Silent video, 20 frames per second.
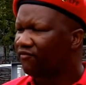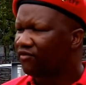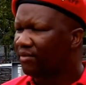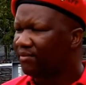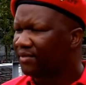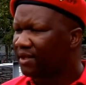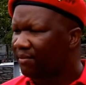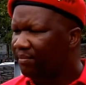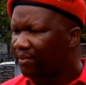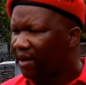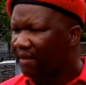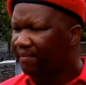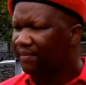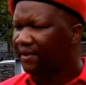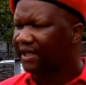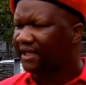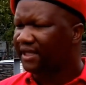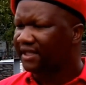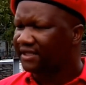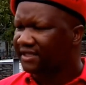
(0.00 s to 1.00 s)
from the
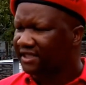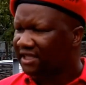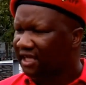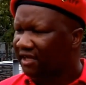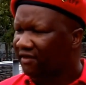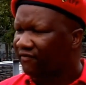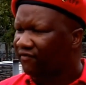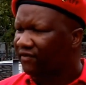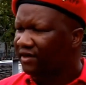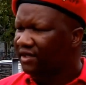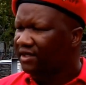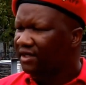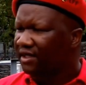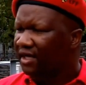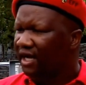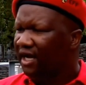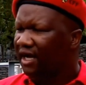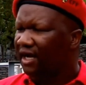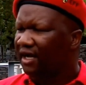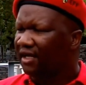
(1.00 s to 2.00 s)
public itself
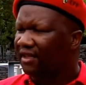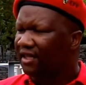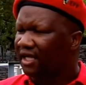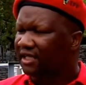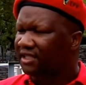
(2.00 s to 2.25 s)
uh,